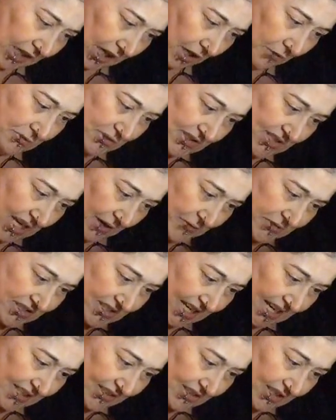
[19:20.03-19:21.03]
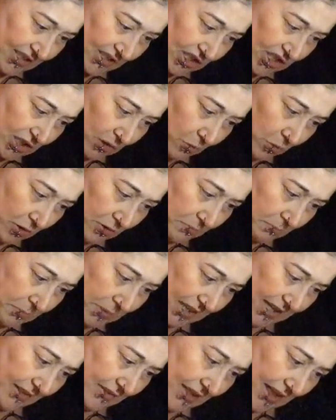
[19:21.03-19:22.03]
I was devastated she
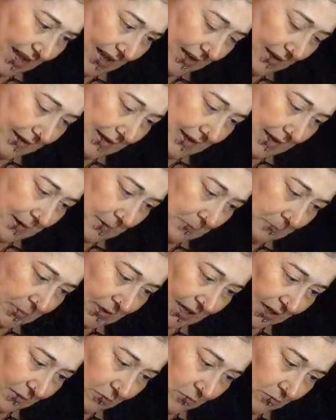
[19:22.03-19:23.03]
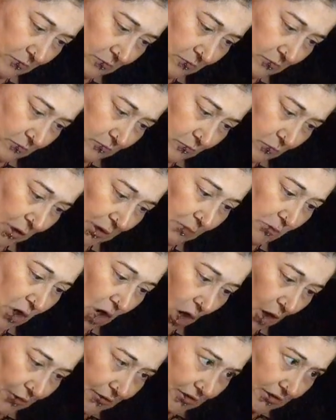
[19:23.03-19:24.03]
wouldn't be there, but we
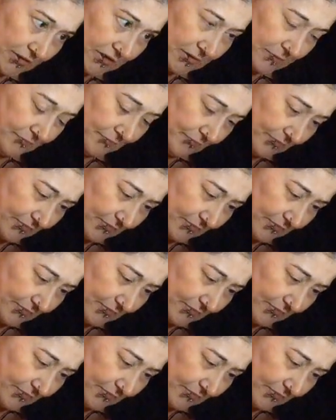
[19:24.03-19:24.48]
were honoured